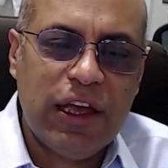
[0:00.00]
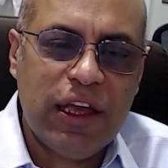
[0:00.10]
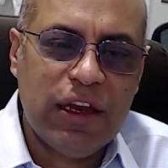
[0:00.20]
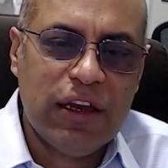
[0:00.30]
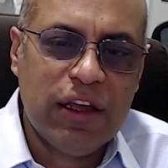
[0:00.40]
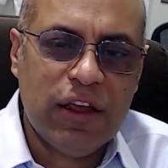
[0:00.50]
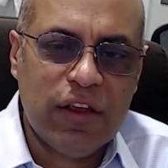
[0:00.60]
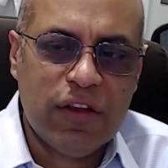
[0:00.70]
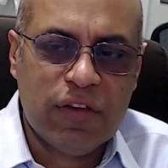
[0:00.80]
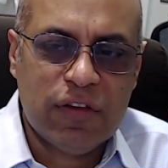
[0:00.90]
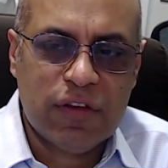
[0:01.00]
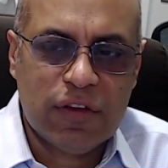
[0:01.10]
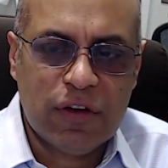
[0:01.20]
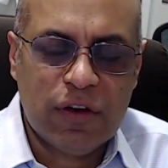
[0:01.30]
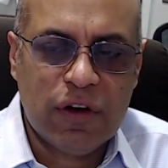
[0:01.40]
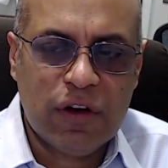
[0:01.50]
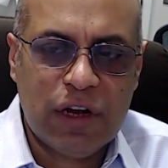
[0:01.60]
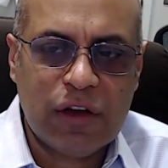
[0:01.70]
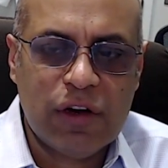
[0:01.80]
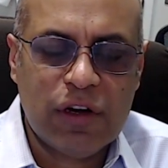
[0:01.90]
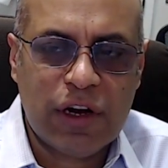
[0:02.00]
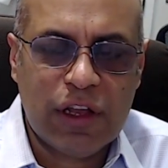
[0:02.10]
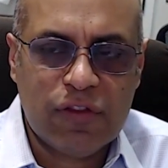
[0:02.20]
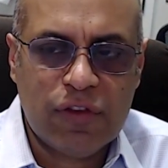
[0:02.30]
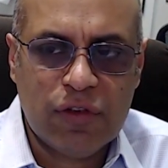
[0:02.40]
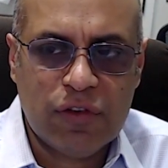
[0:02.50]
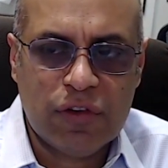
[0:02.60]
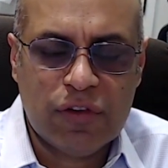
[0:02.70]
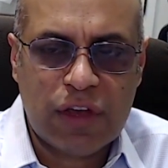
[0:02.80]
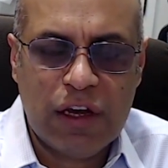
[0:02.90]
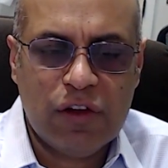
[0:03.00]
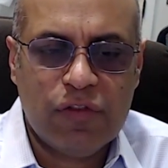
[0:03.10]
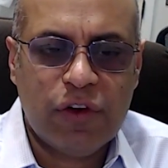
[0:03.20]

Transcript: and is on a regular transfusion schedule,